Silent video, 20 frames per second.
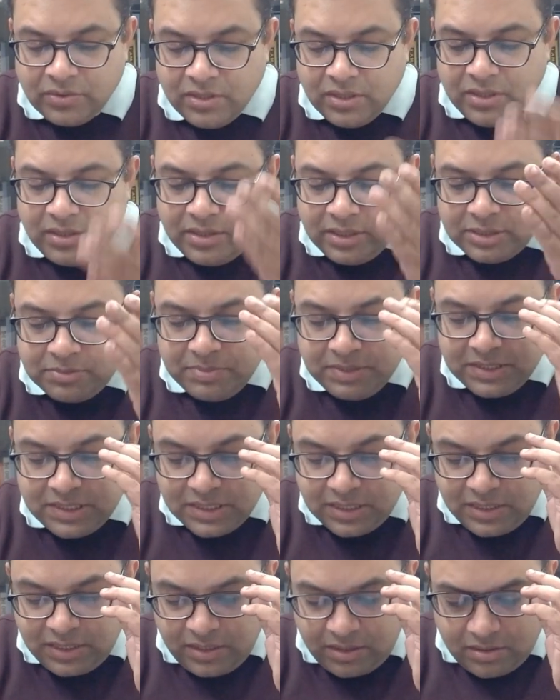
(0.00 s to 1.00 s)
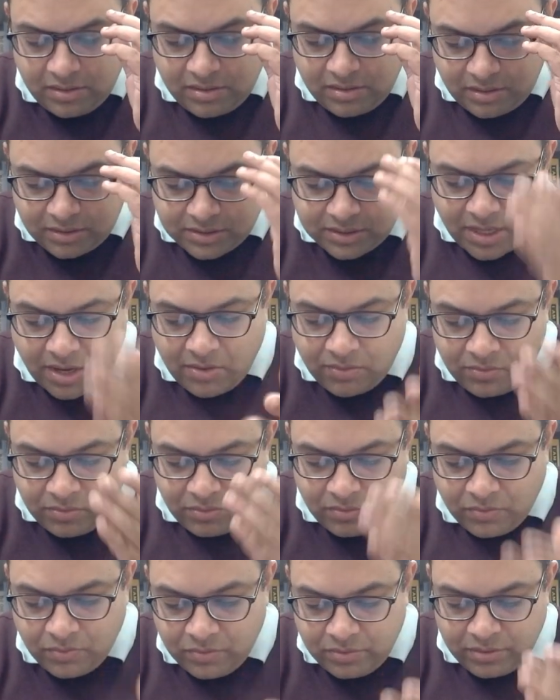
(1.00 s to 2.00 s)
So, it's basically
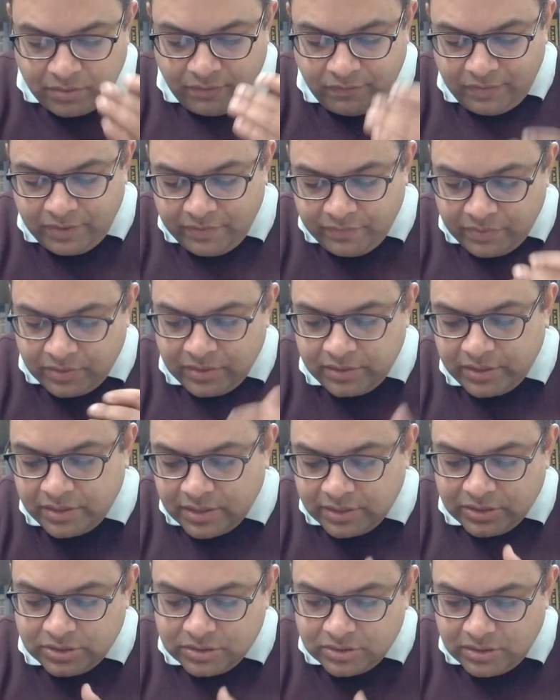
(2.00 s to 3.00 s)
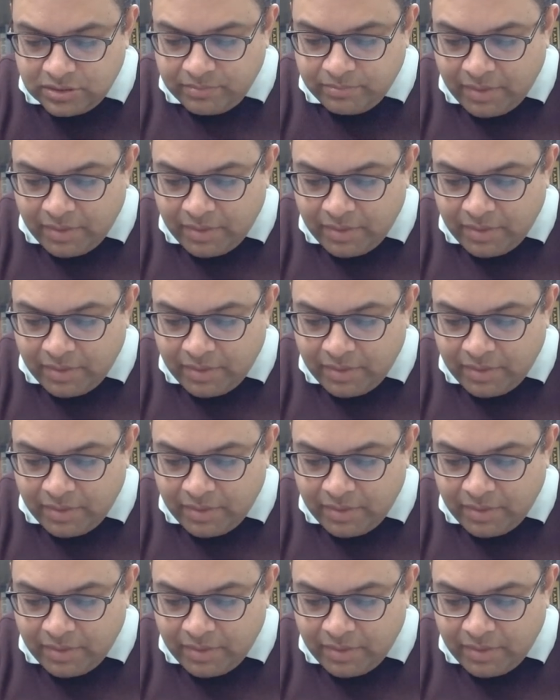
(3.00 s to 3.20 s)
sound, odor, flavor, touch,